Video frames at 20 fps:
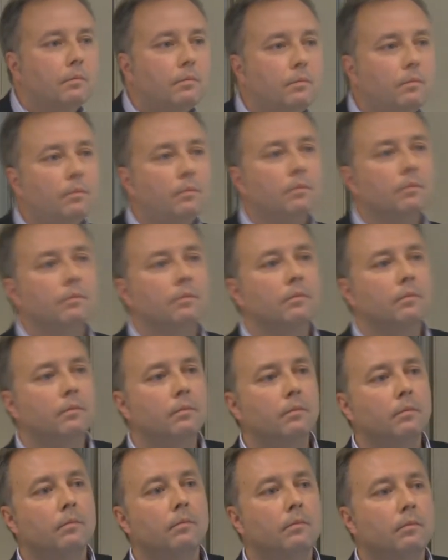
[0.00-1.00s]
are you
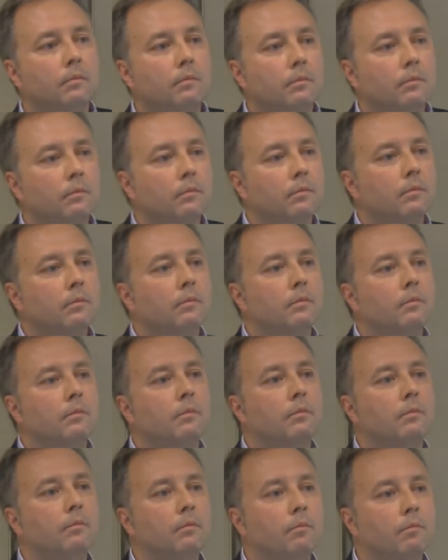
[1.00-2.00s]
extracting the text
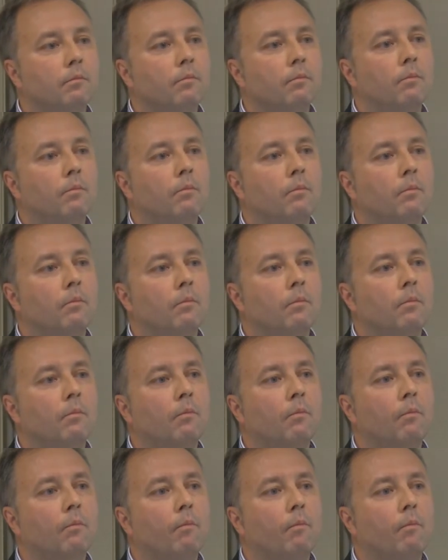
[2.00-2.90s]
from the template and do you